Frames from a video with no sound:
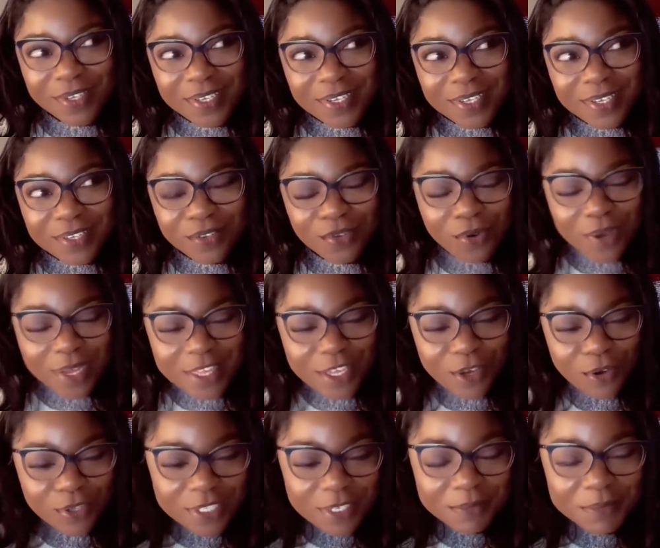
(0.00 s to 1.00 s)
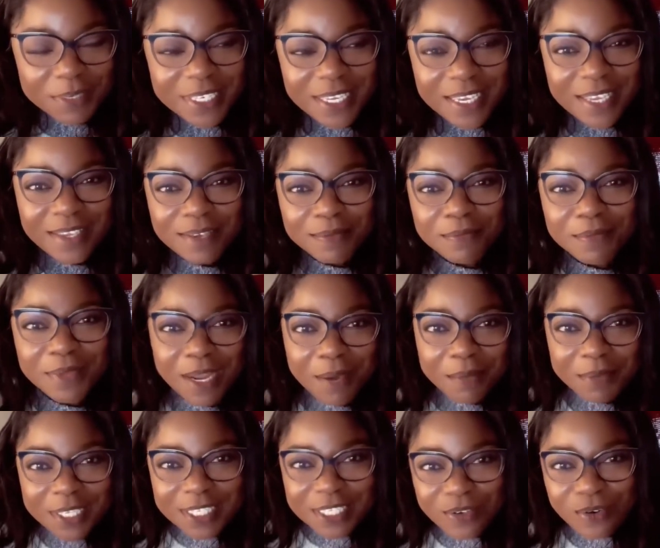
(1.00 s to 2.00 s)
no I think what me say me na
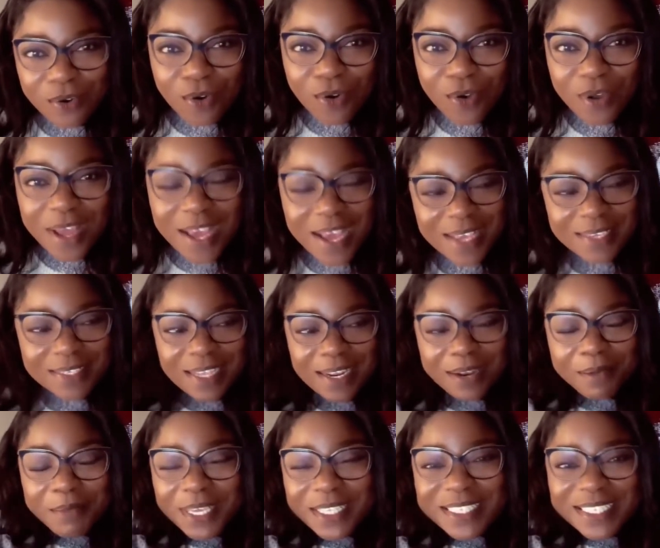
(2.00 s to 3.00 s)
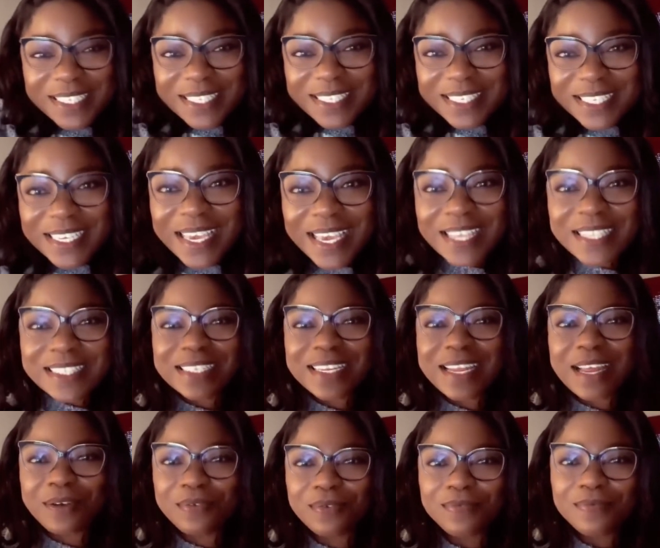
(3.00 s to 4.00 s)
mate ho and say na mate ni tigate
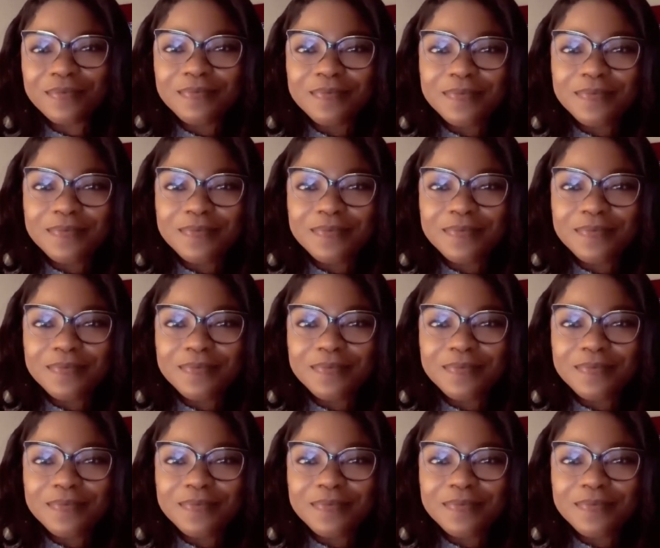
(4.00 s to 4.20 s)
na no